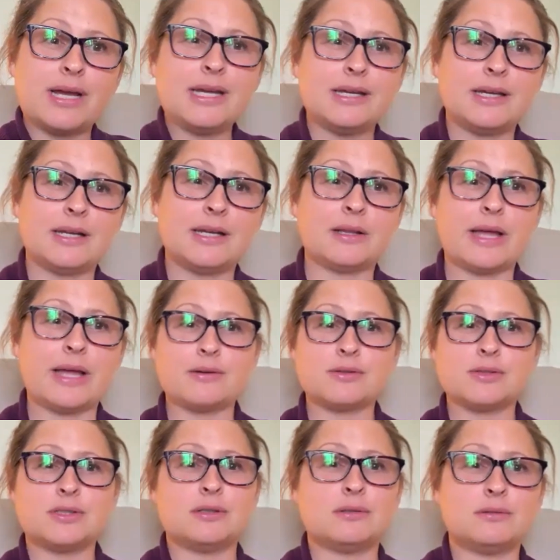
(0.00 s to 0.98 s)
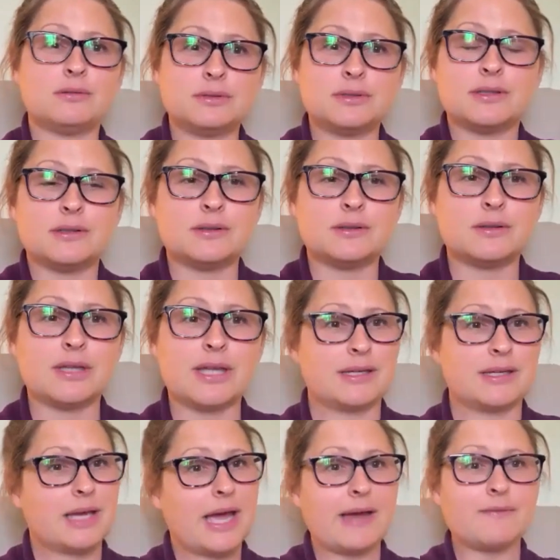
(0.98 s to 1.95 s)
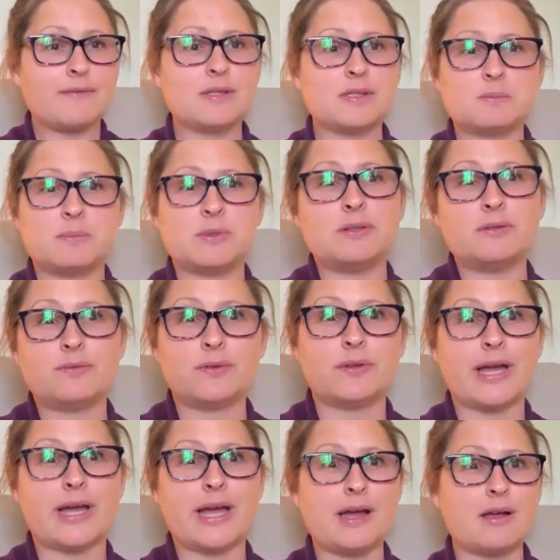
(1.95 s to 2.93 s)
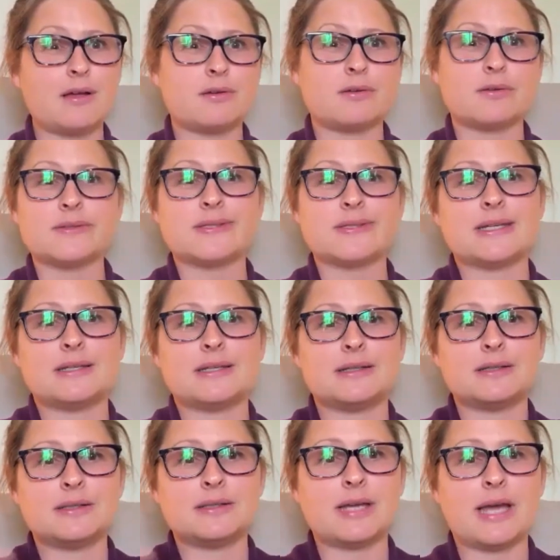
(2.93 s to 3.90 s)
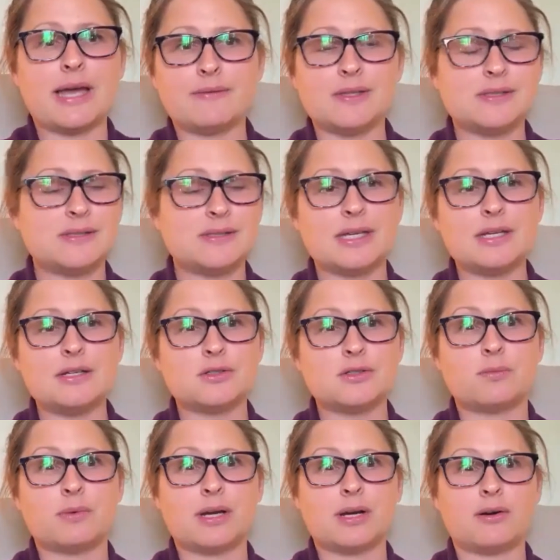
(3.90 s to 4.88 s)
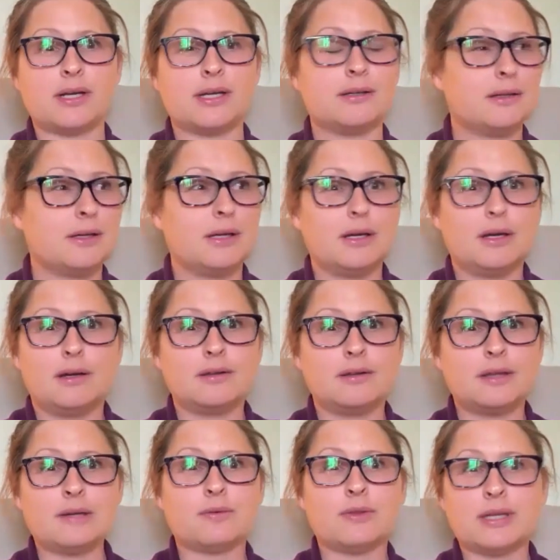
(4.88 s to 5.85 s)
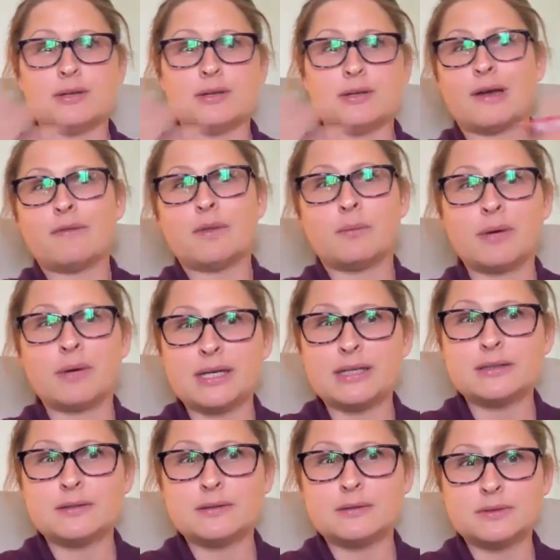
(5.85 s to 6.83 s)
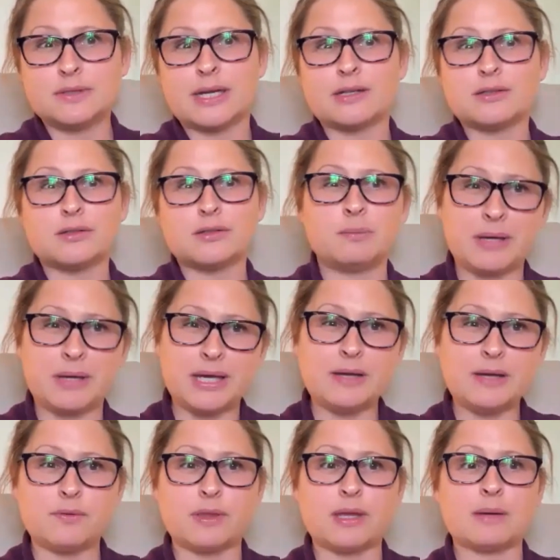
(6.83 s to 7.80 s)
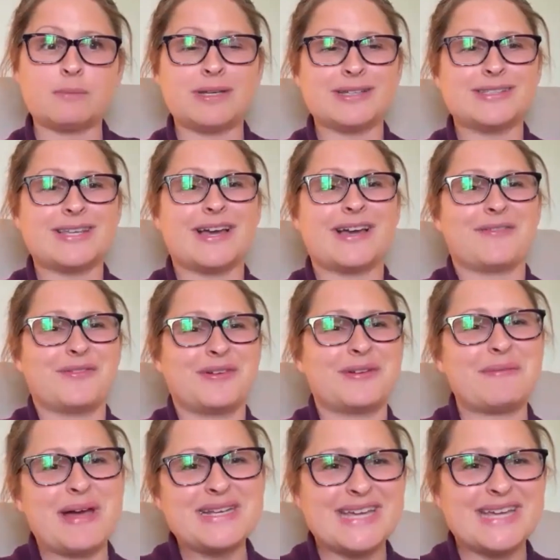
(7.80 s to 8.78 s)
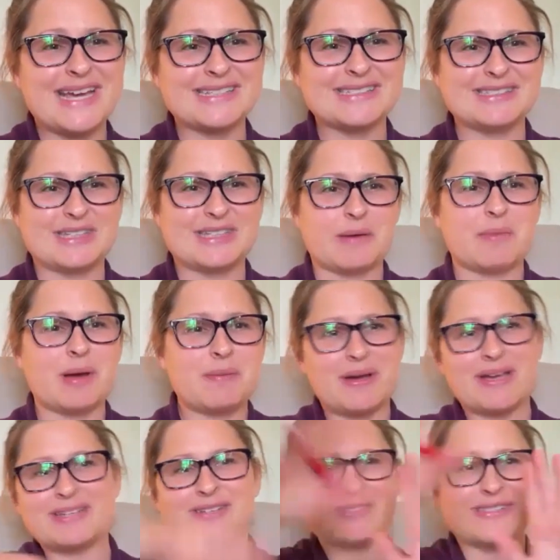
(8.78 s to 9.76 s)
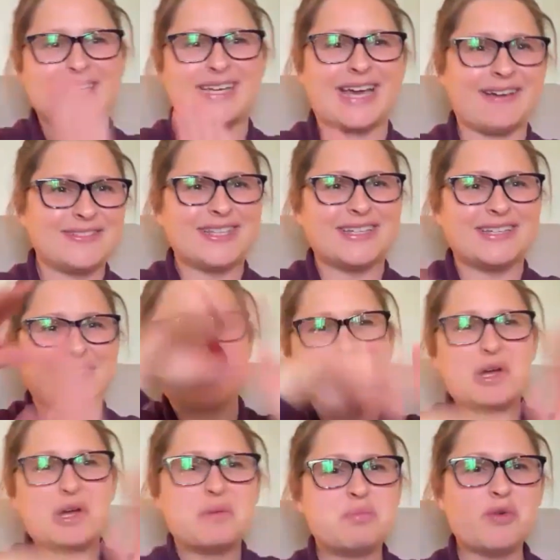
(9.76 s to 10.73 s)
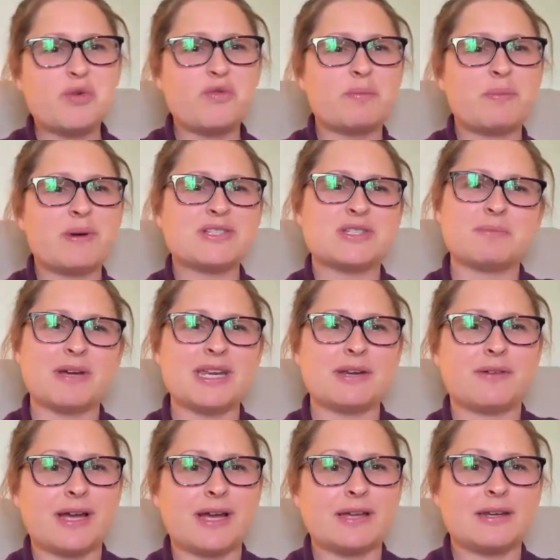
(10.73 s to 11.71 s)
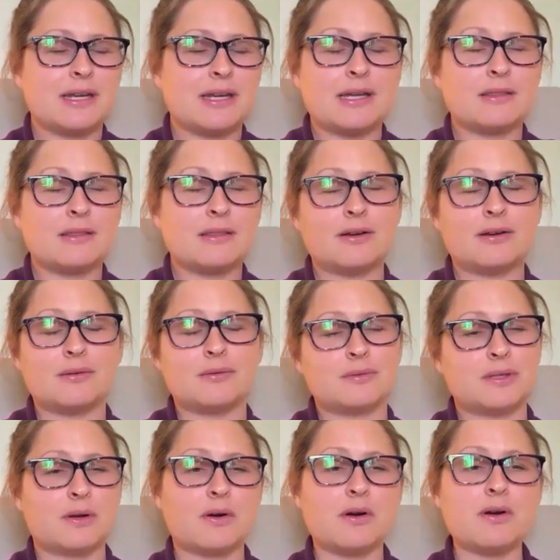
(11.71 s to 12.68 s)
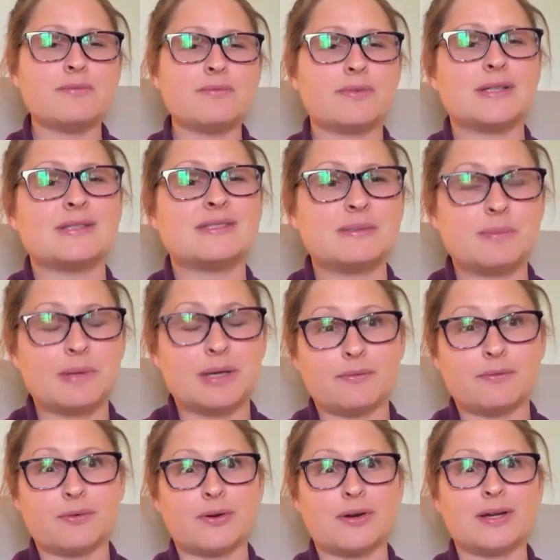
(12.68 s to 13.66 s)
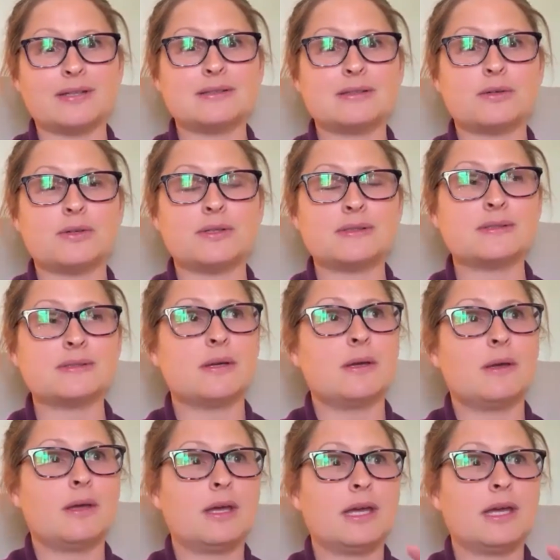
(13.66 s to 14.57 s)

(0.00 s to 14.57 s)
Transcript: Right? It allows you to like have this beautiful house and to have this sanctuary, and thankful that you have the money to actually pay for that, because when my taxes come up, I usually have to move a bunch of money around it and there aren't funds to pay for it. So